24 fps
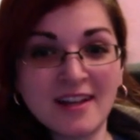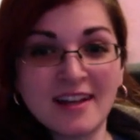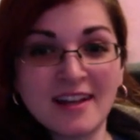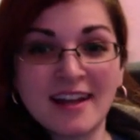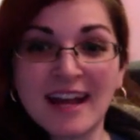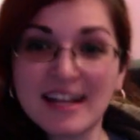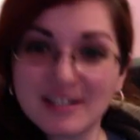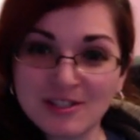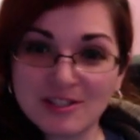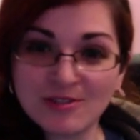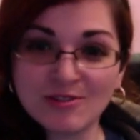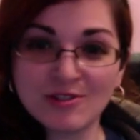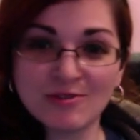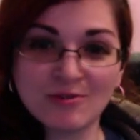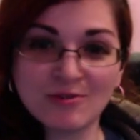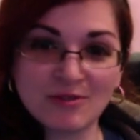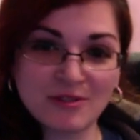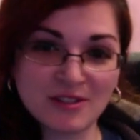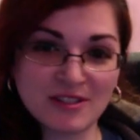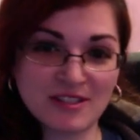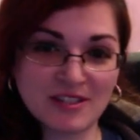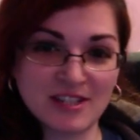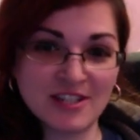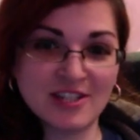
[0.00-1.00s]
as usual, the
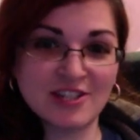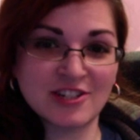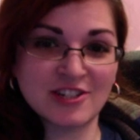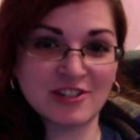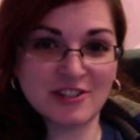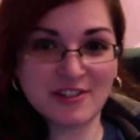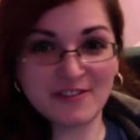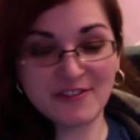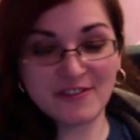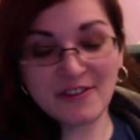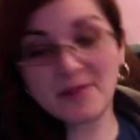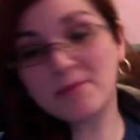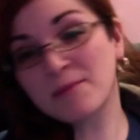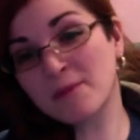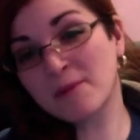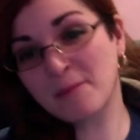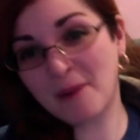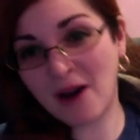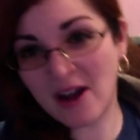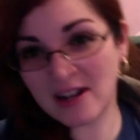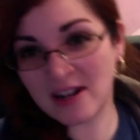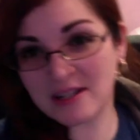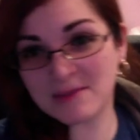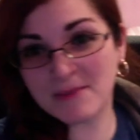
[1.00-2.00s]
t-shirt from the
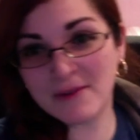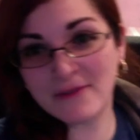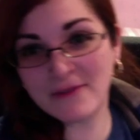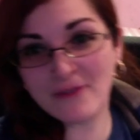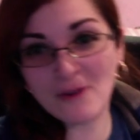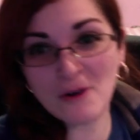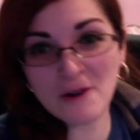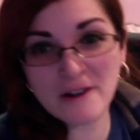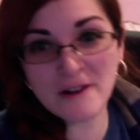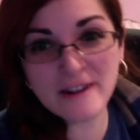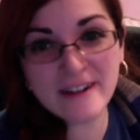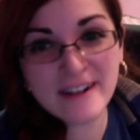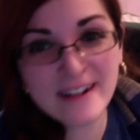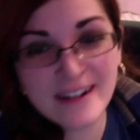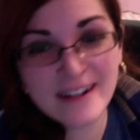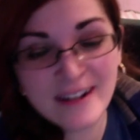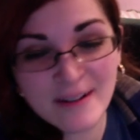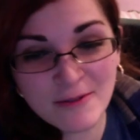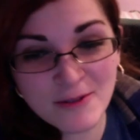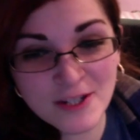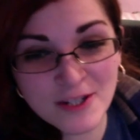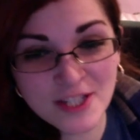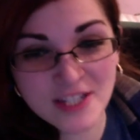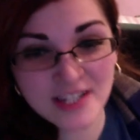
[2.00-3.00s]
box before,
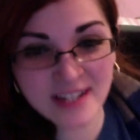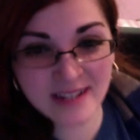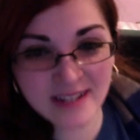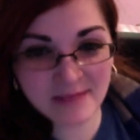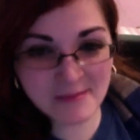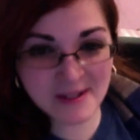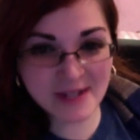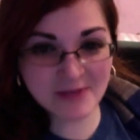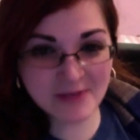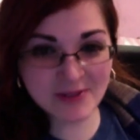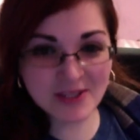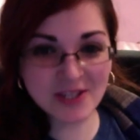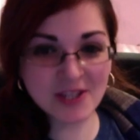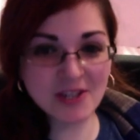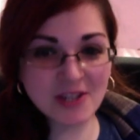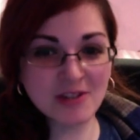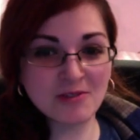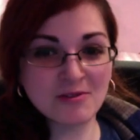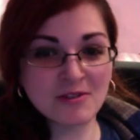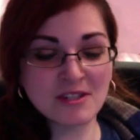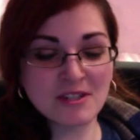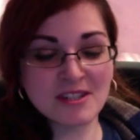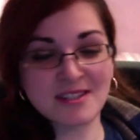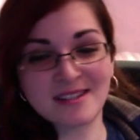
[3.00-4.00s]
which, I mean, it was a
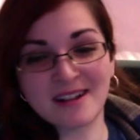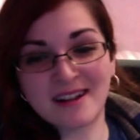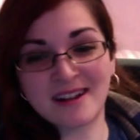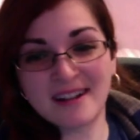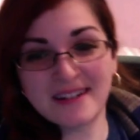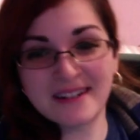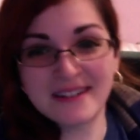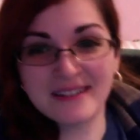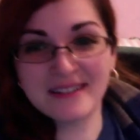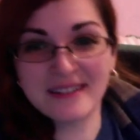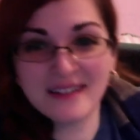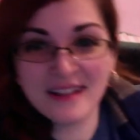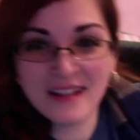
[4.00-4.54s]
cute design.